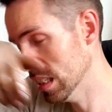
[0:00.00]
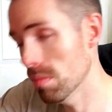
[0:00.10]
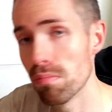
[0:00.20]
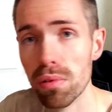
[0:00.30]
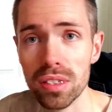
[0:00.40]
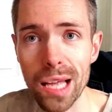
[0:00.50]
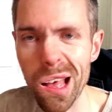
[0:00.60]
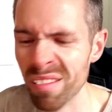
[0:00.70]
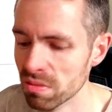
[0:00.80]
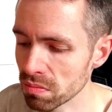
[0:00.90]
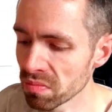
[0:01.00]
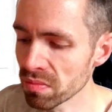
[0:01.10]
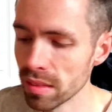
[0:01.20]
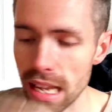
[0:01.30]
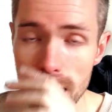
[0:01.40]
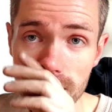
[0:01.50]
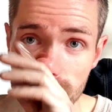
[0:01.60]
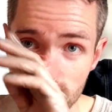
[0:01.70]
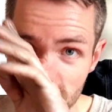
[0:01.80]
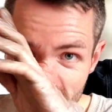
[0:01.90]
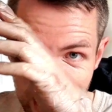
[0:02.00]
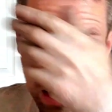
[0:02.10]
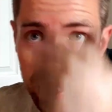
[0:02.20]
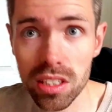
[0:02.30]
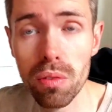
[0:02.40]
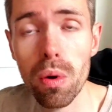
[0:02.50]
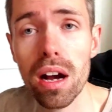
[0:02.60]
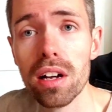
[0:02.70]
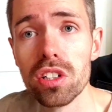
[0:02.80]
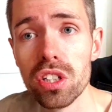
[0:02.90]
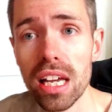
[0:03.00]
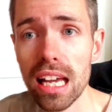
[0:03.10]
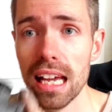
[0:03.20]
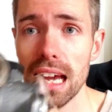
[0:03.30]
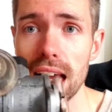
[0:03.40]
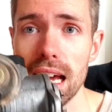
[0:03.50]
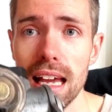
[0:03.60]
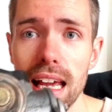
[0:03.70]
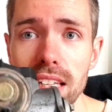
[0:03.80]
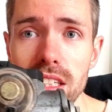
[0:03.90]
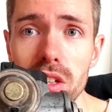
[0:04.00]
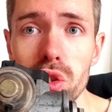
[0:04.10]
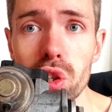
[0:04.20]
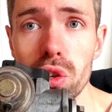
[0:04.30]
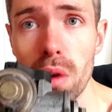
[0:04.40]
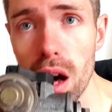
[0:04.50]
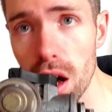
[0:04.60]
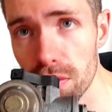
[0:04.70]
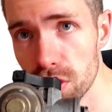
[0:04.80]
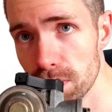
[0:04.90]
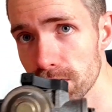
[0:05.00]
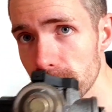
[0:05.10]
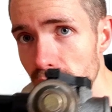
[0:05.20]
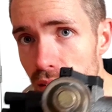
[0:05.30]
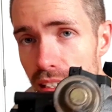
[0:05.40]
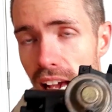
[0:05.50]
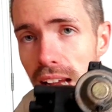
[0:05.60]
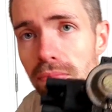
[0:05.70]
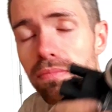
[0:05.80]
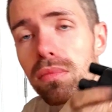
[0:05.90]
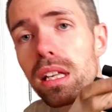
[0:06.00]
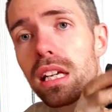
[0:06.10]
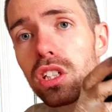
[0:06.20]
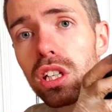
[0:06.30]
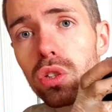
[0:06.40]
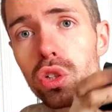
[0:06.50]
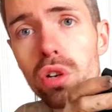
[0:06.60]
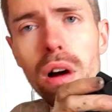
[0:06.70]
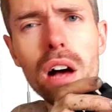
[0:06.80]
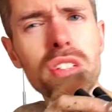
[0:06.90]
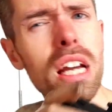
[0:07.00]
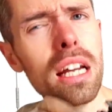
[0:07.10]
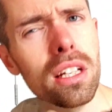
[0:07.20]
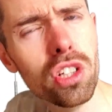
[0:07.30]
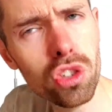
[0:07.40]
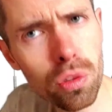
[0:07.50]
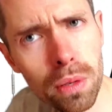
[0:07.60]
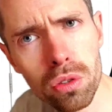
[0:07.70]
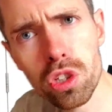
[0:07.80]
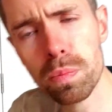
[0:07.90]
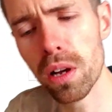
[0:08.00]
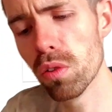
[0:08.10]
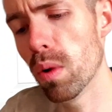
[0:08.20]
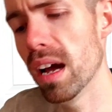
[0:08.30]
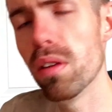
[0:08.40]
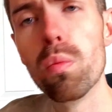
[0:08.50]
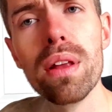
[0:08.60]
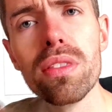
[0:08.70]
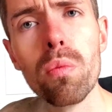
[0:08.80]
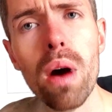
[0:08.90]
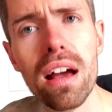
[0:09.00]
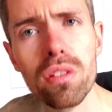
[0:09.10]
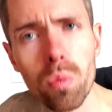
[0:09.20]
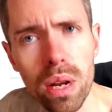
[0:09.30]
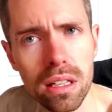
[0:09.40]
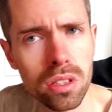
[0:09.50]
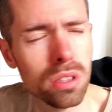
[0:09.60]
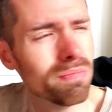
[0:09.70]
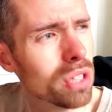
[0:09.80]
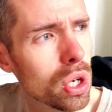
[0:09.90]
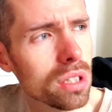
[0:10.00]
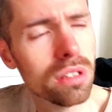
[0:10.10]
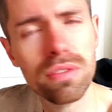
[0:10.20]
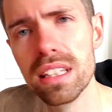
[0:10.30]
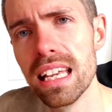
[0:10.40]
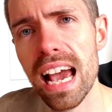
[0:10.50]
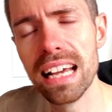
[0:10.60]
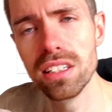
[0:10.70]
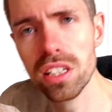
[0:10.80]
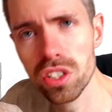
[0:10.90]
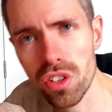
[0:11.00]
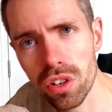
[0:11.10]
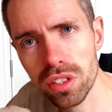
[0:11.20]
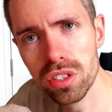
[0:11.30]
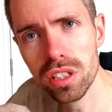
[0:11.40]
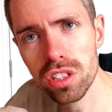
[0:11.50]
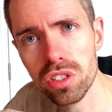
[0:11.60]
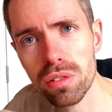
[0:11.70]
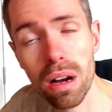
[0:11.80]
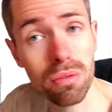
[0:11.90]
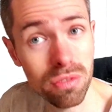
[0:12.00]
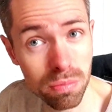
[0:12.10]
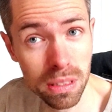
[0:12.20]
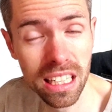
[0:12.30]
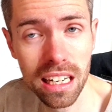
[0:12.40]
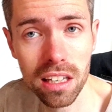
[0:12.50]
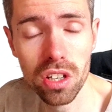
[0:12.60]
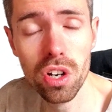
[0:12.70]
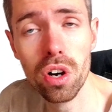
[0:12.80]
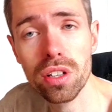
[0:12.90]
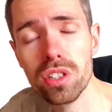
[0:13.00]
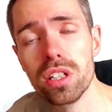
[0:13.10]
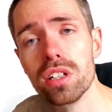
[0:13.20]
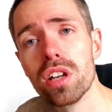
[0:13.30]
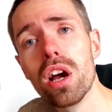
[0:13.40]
simple as that. Now, the way a Dizzy works, it's in two halves, okay? It's in two halves. Distributors, by the way, went the way of the wind kind of in the 80s, 90s, well, particularly the 90s,